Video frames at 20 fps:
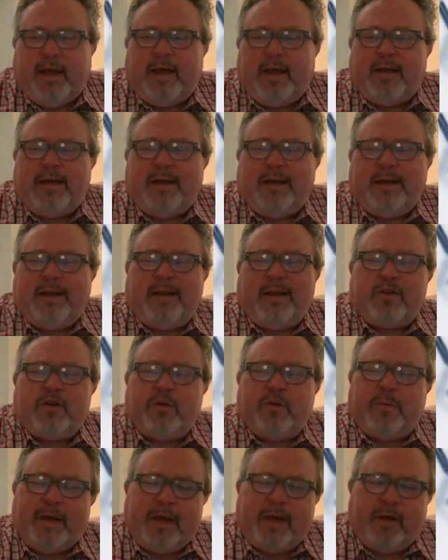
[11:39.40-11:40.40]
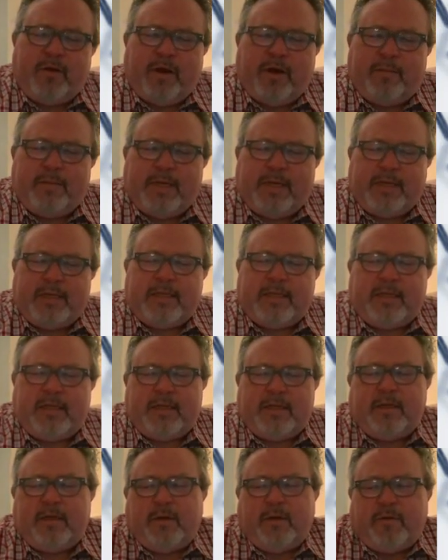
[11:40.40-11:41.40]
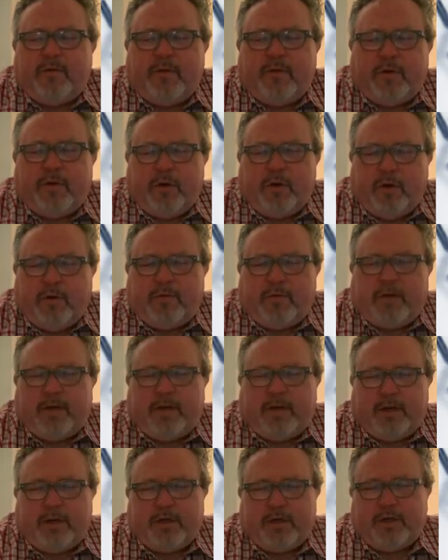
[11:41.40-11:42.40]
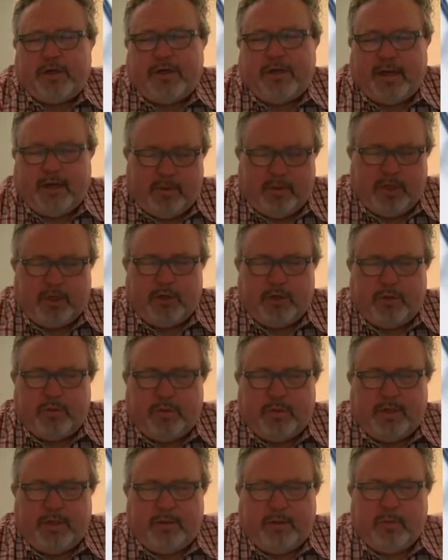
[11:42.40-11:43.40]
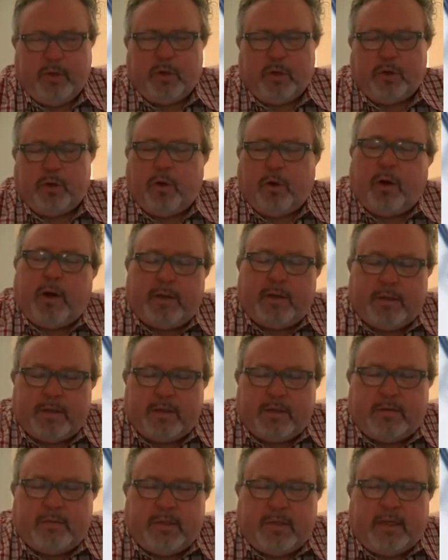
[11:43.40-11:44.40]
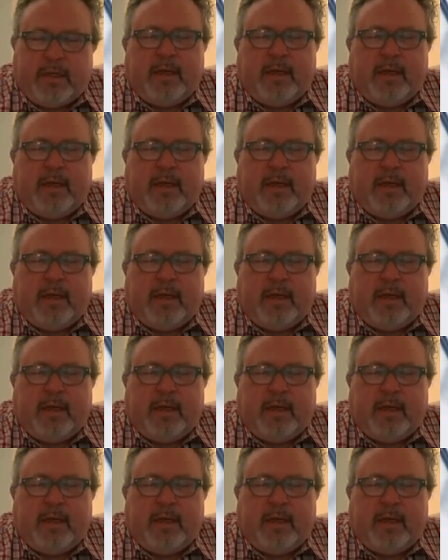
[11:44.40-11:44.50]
and electromyogram testing to look for nerve conduction damage within motor neurons.